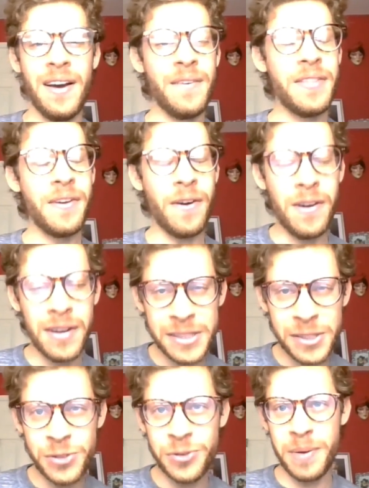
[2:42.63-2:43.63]
Uh, they're all
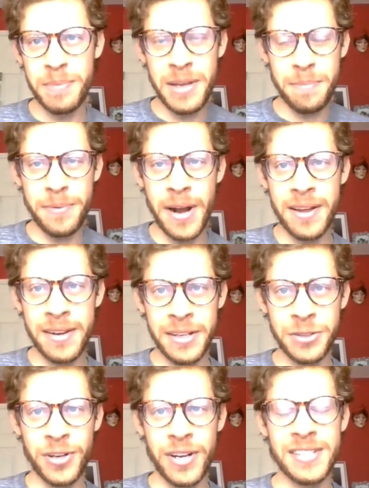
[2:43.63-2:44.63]
extremely bright and
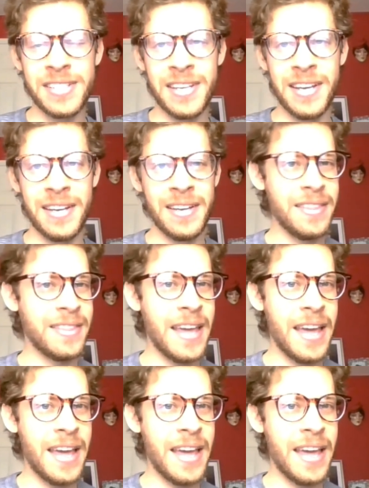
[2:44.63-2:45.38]
interesting.